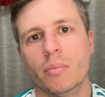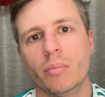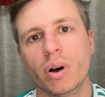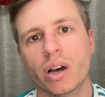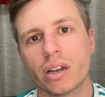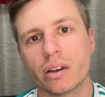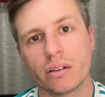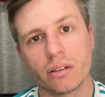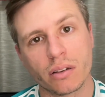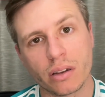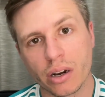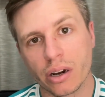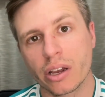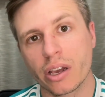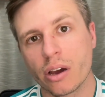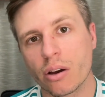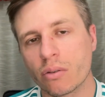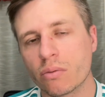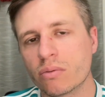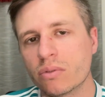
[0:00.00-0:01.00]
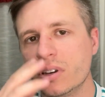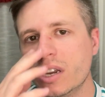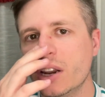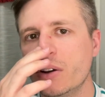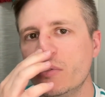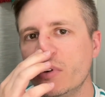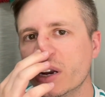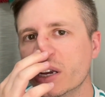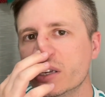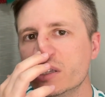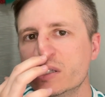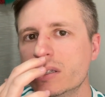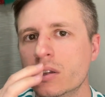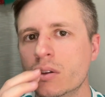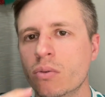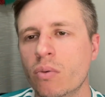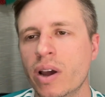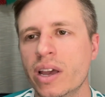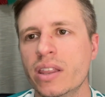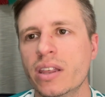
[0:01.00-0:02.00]
But there you go, Ned rigs.
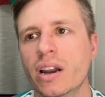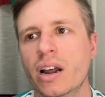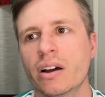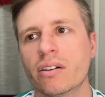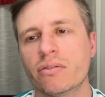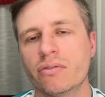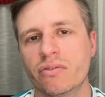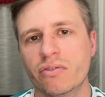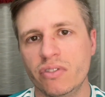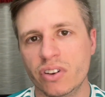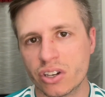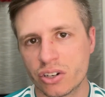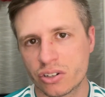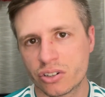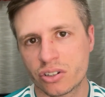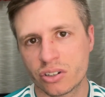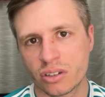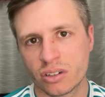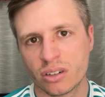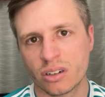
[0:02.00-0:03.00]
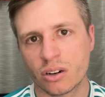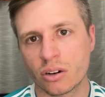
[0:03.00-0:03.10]
The way that I'll fish,